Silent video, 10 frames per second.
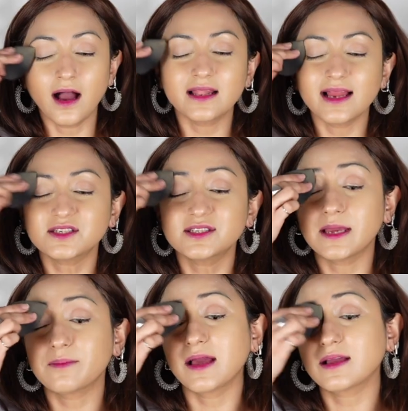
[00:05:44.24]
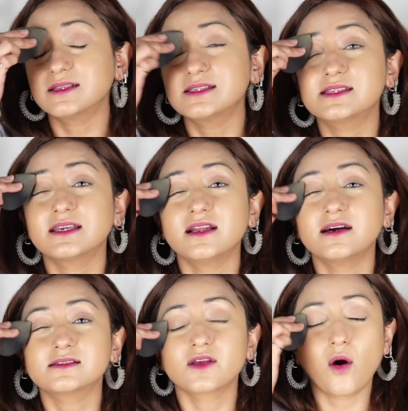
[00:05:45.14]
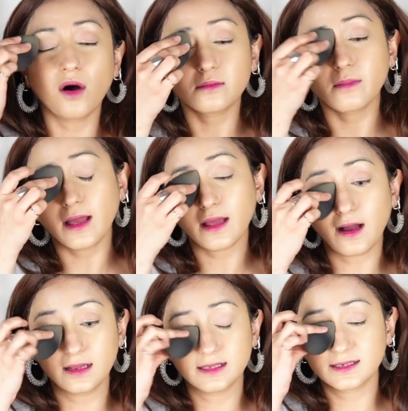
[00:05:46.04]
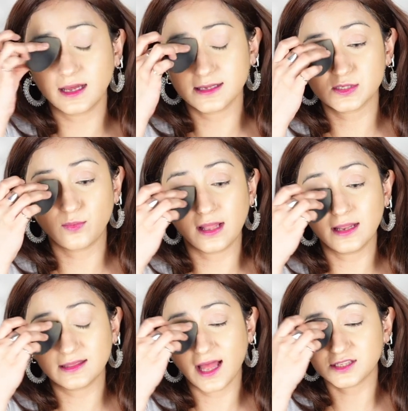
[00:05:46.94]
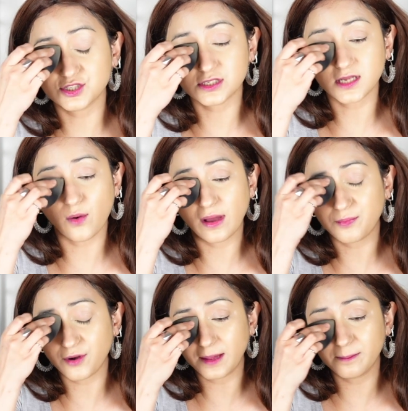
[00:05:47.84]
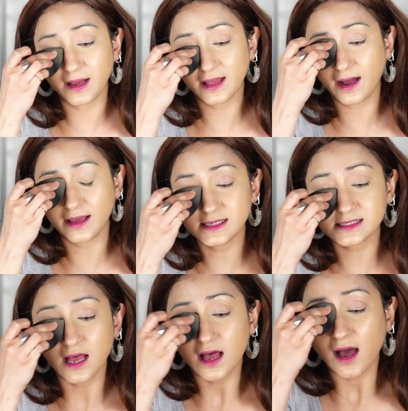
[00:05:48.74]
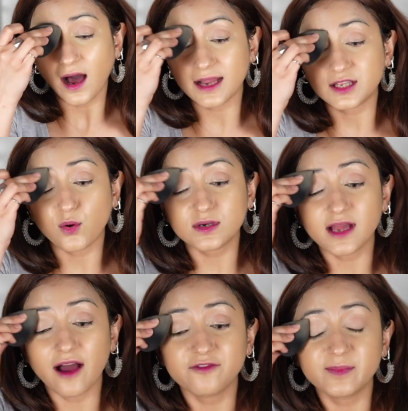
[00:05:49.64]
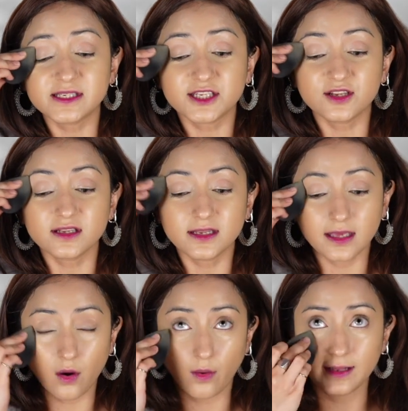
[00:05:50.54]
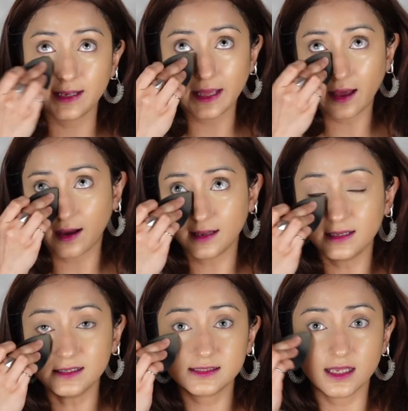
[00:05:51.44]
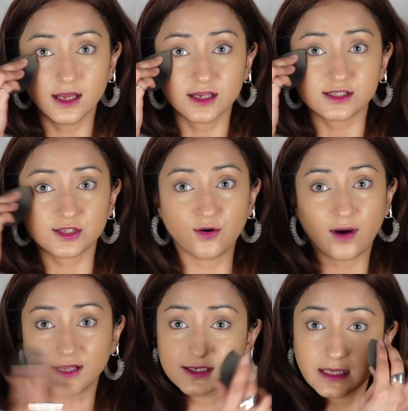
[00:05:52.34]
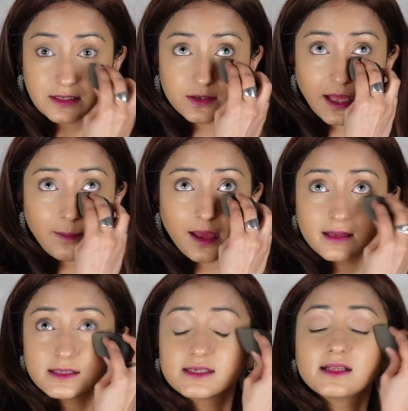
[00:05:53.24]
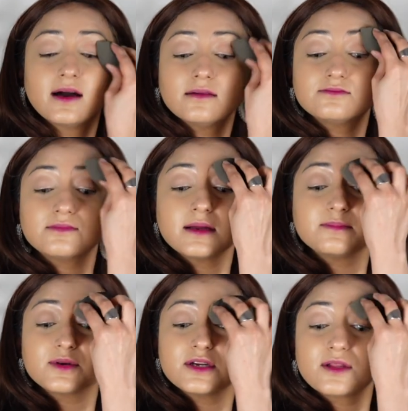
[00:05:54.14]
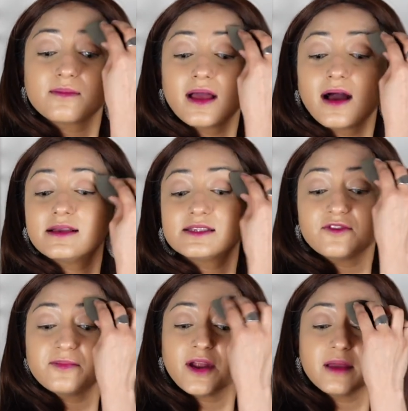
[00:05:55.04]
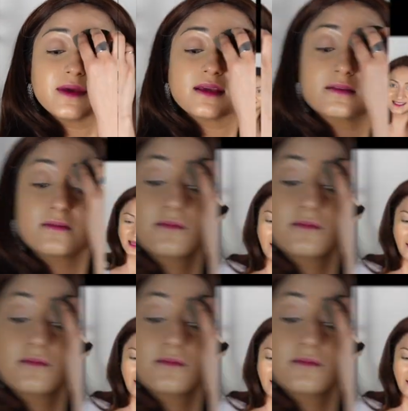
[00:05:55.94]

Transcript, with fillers: I like to take my concealers on my eyelid as well, and that is just how I prime my eyes. I don't have particularly oily eyelids, so I just like to take my concealer and put it on my eyes for priming.